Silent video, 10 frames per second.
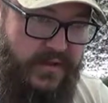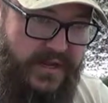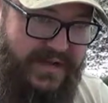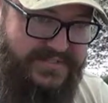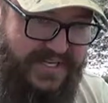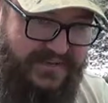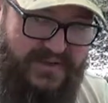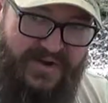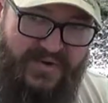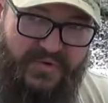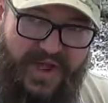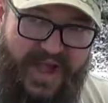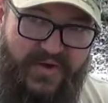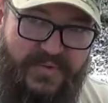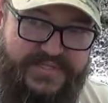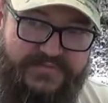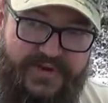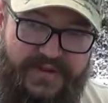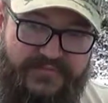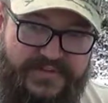And I was like, "Oh wow, I wasn't
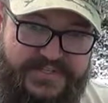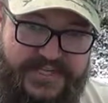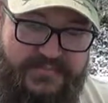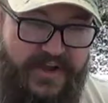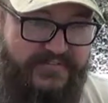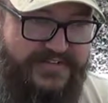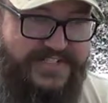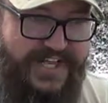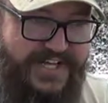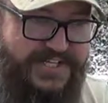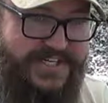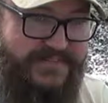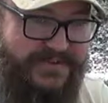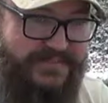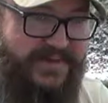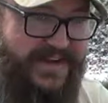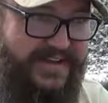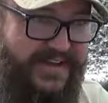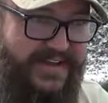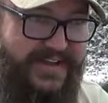ready for this deep conversation with my
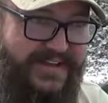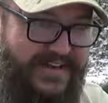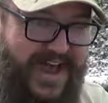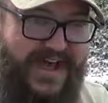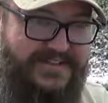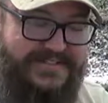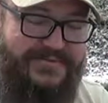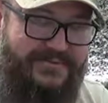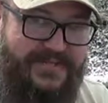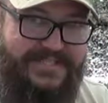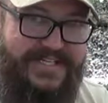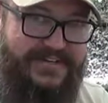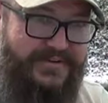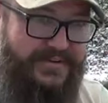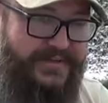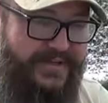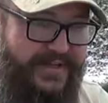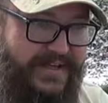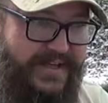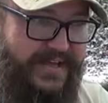9 soon-to-be 10-year-old."
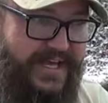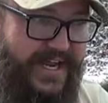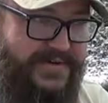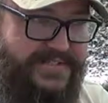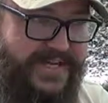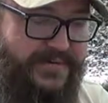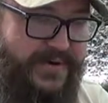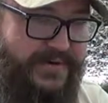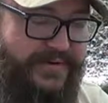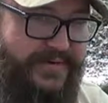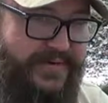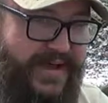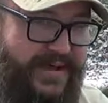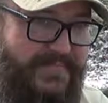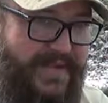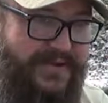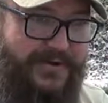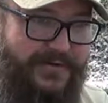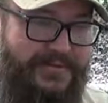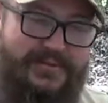And I was like, "Well, I mean,
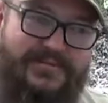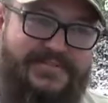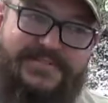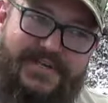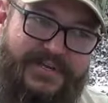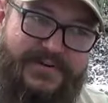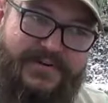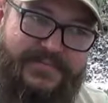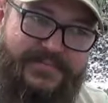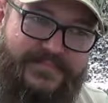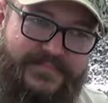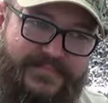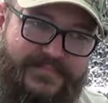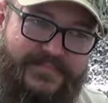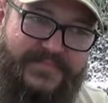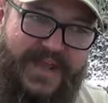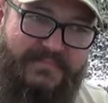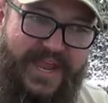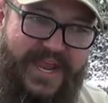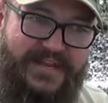earlier this year, I
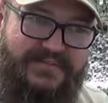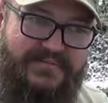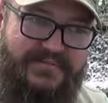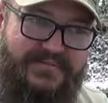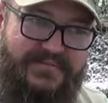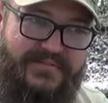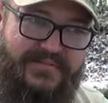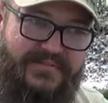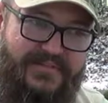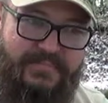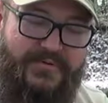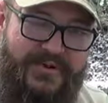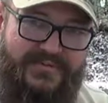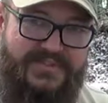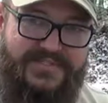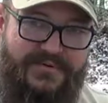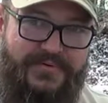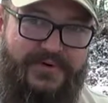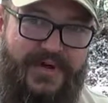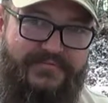paid the previous
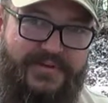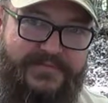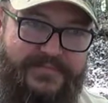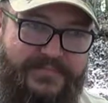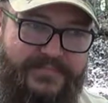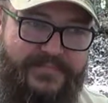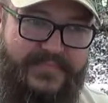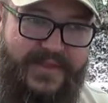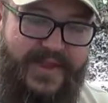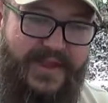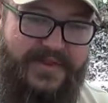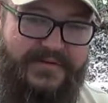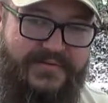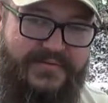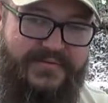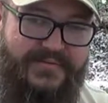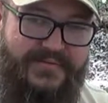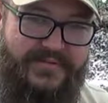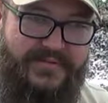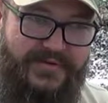owner of it, and
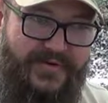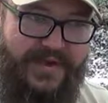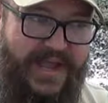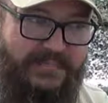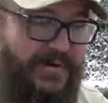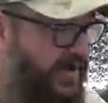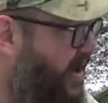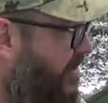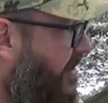it got put in our